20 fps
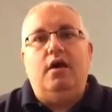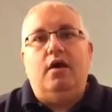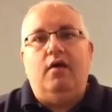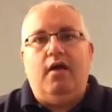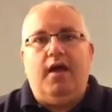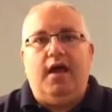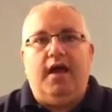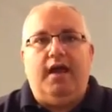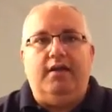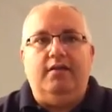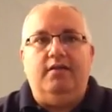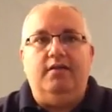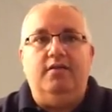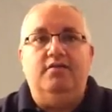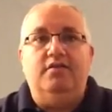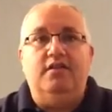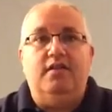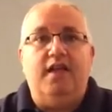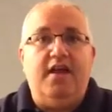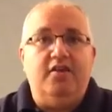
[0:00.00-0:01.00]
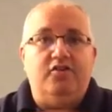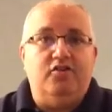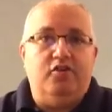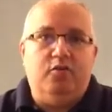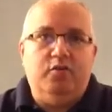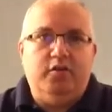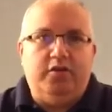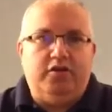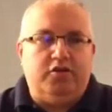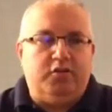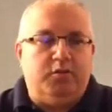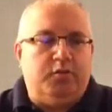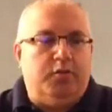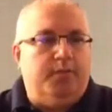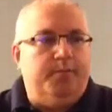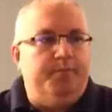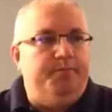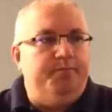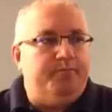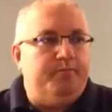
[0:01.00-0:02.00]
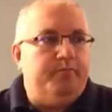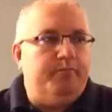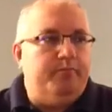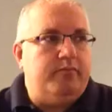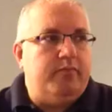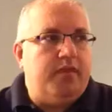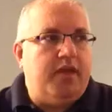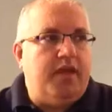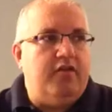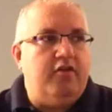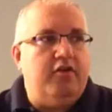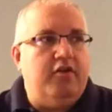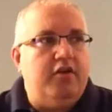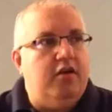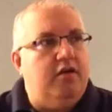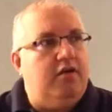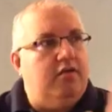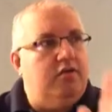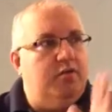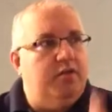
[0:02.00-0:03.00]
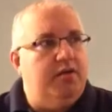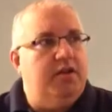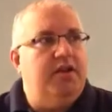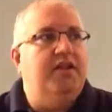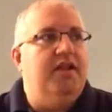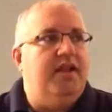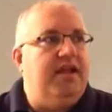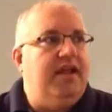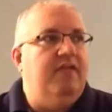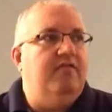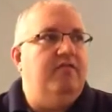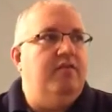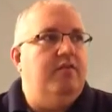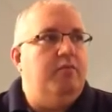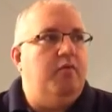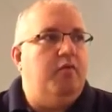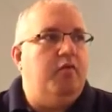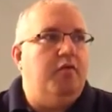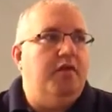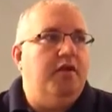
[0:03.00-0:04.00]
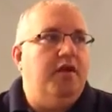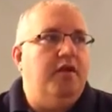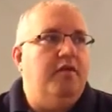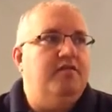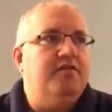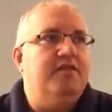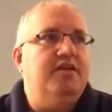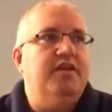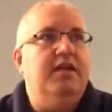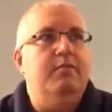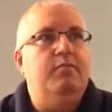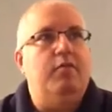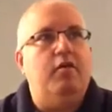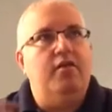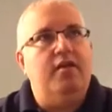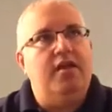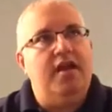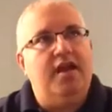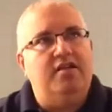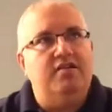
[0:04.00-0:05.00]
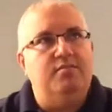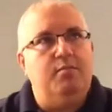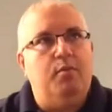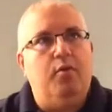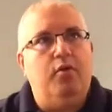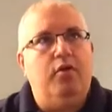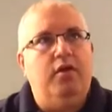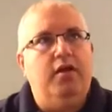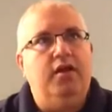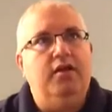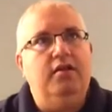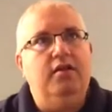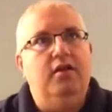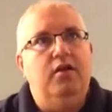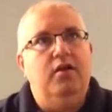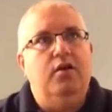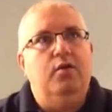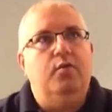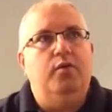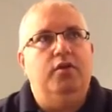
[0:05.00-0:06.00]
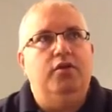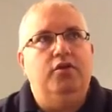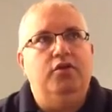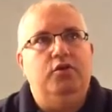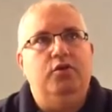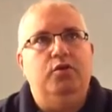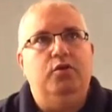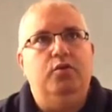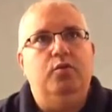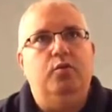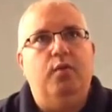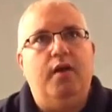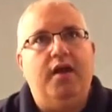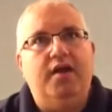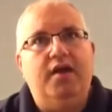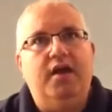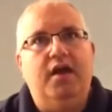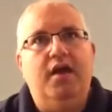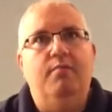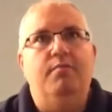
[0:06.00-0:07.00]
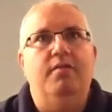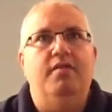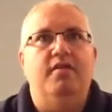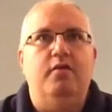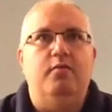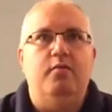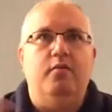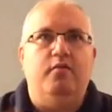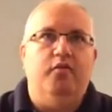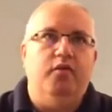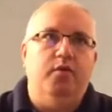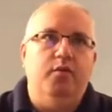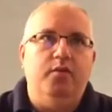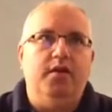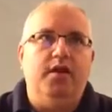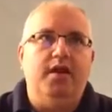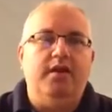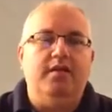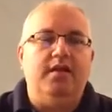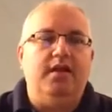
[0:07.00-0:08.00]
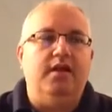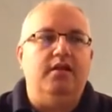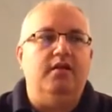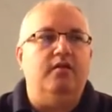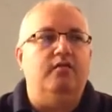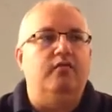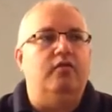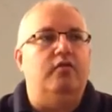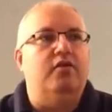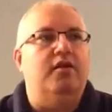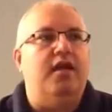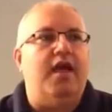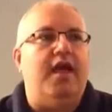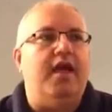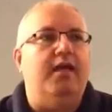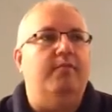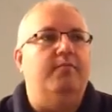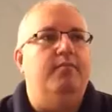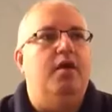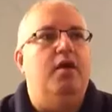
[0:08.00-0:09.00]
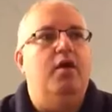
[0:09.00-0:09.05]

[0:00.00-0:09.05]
Alright, so that's your ritual. Either you're going to do it in the evening before you go to sleep, or the next morning when you wake up, and then review it at the end of your day.